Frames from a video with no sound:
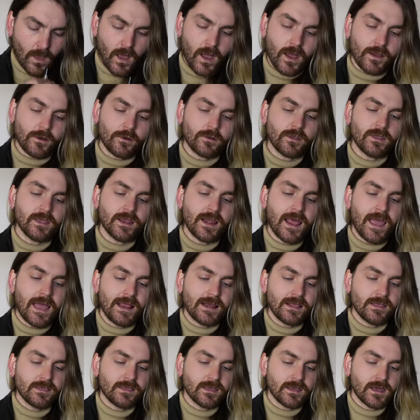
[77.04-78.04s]
I don't get
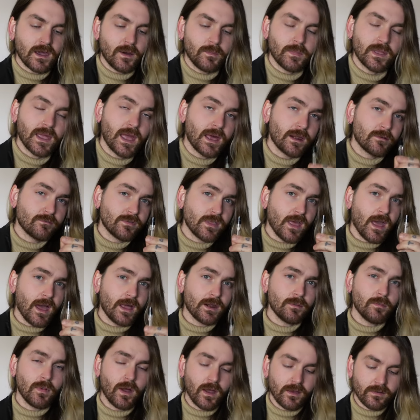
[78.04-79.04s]
anything coming out of the
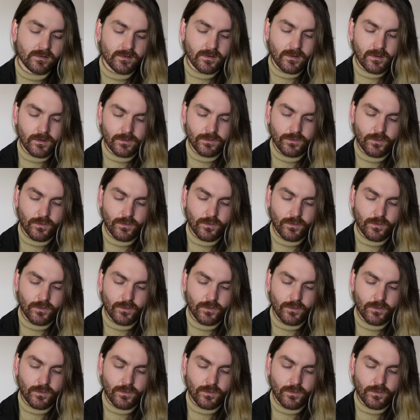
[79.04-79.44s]
atomizer,